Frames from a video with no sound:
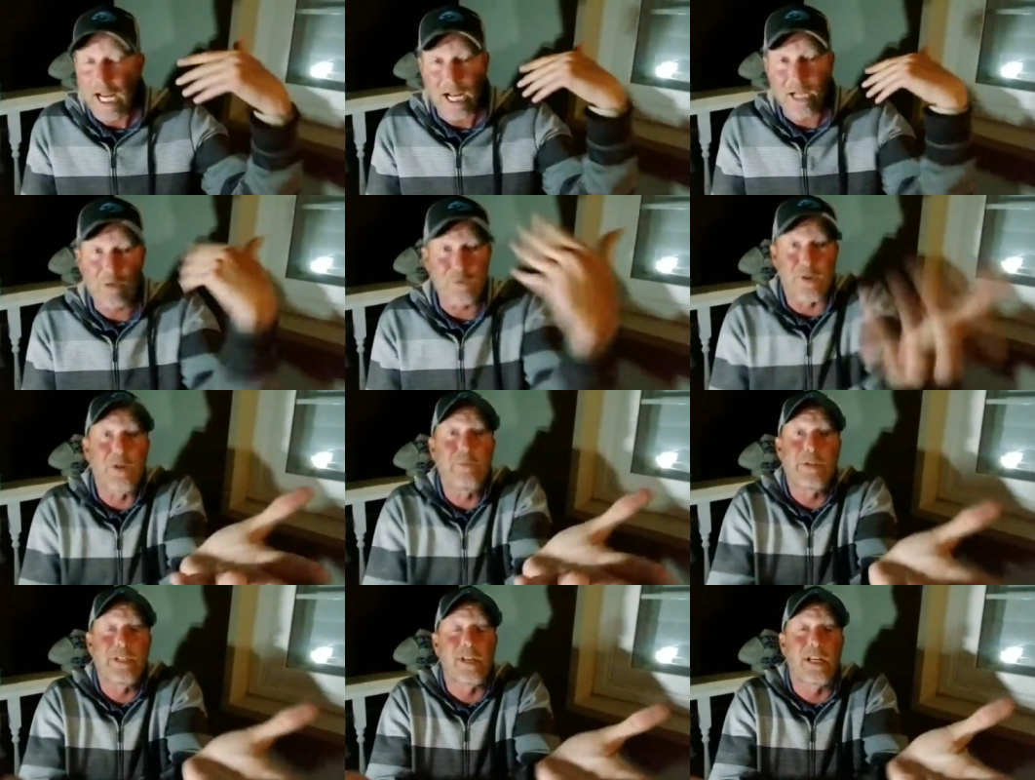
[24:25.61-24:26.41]
I don't know if
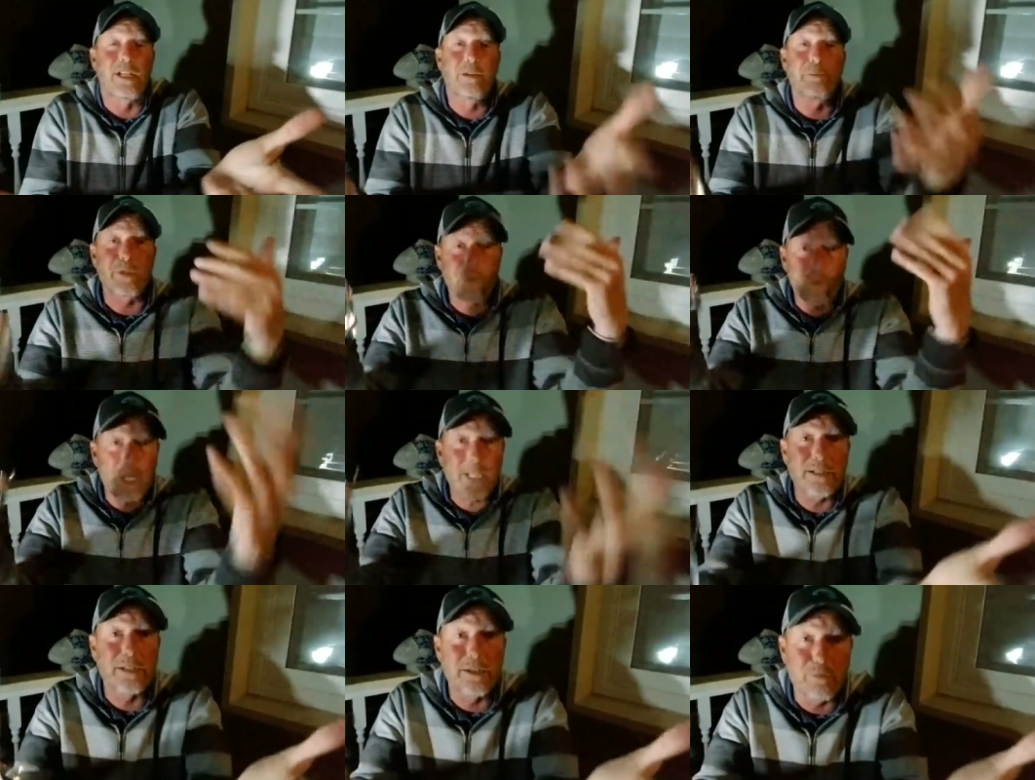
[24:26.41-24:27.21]
everybody's on here, but the way
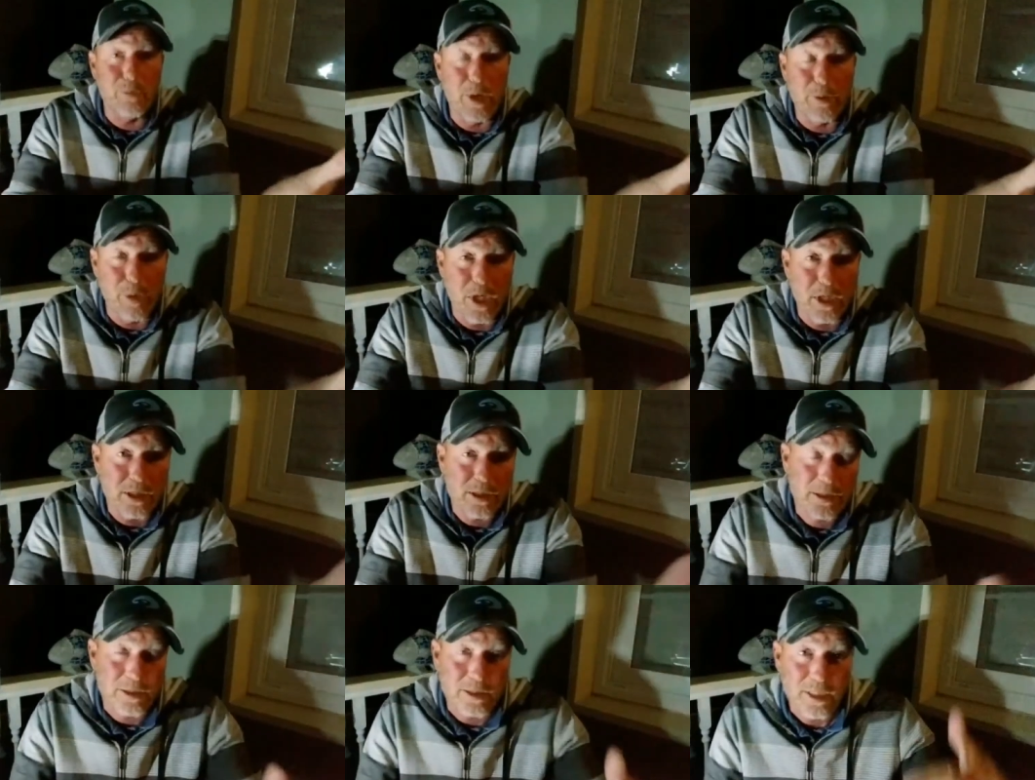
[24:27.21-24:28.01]
this giveaway
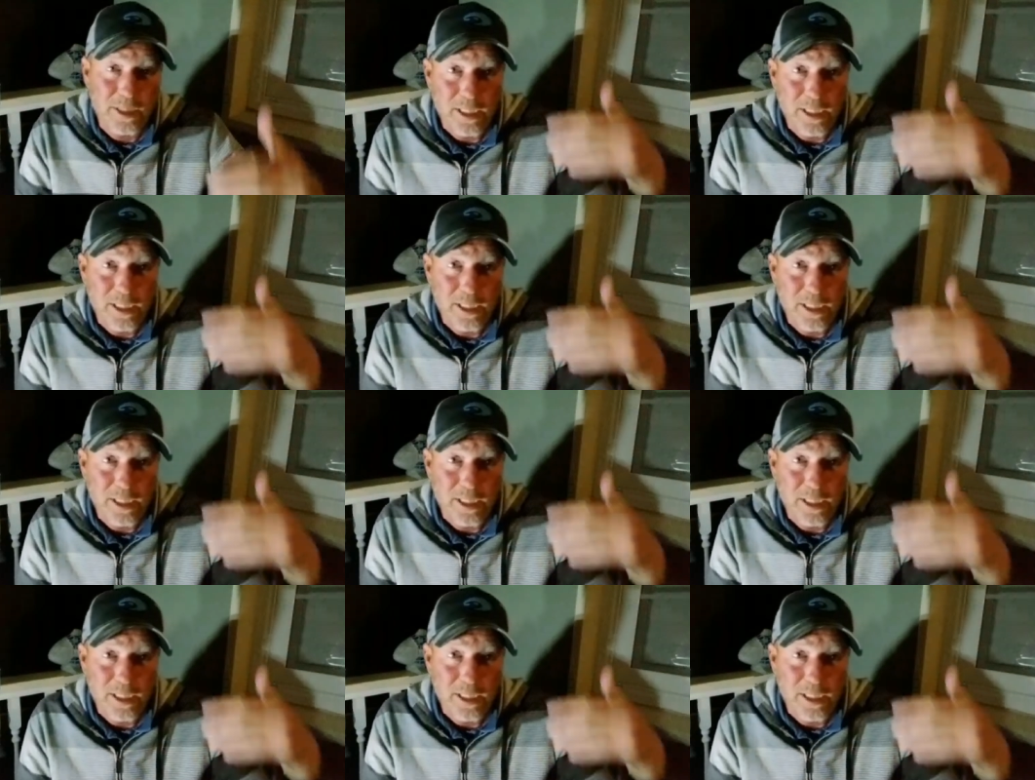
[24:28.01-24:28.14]
works,